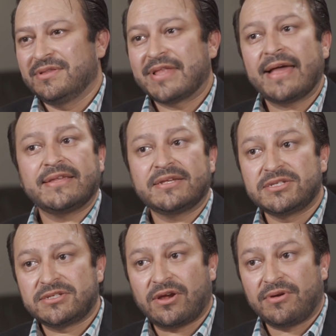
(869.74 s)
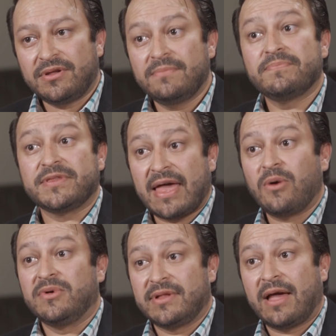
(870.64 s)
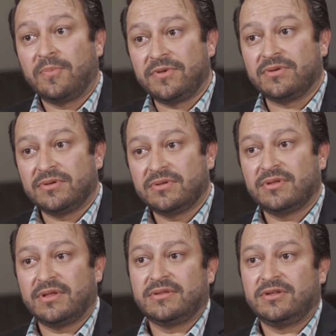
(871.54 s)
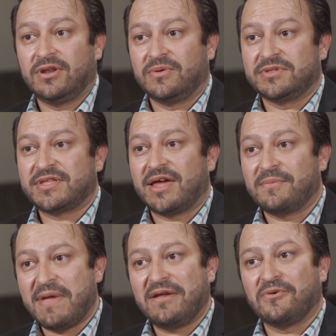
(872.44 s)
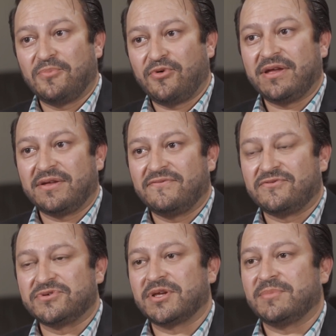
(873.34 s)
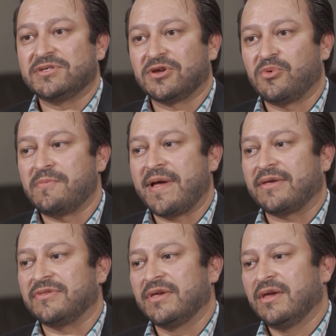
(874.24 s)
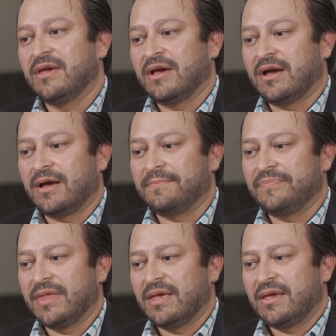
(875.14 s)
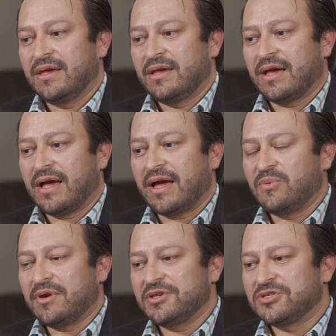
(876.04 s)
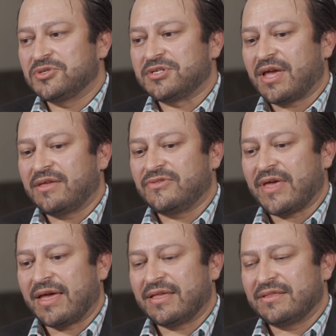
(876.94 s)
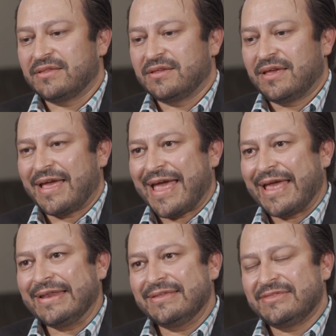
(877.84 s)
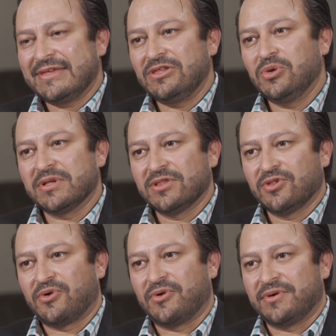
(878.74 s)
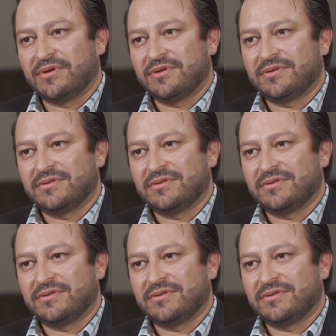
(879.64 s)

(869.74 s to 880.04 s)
Not necessary, but that will help you. You know, it's not a make or break for somebody's career path. I would also say that anything you can learn